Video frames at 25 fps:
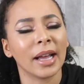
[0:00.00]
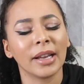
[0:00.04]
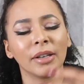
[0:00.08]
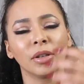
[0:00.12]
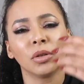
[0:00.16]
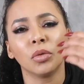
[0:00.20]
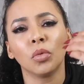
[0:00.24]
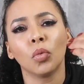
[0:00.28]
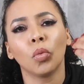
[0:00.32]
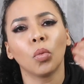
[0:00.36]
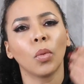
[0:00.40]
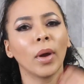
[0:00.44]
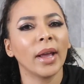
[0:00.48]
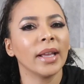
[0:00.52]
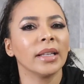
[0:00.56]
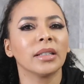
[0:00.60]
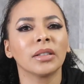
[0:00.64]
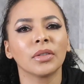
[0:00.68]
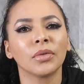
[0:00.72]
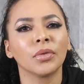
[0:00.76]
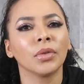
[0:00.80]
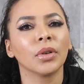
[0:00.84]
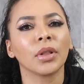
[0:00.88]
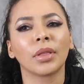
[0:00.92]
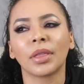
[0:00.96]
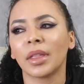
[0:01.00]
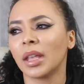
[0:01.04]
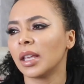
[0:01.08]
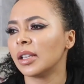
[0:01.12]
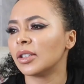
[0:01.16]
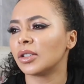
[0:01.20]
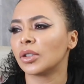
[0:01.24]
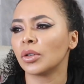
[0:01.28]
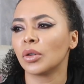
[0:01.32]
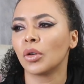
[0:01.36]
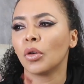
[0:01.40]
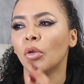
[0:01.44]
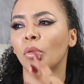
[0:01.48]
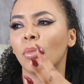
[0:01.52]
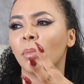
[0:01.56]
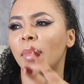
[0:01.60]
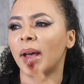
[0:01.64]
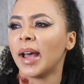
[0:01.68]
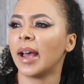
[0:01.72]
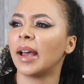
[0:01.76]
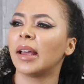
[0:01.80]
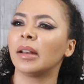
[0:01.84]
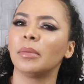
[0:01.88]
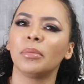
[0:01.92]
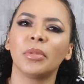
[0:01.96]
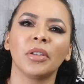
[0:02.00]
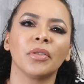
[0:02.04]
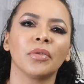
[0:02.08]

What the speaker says: I don't wait for things to go bad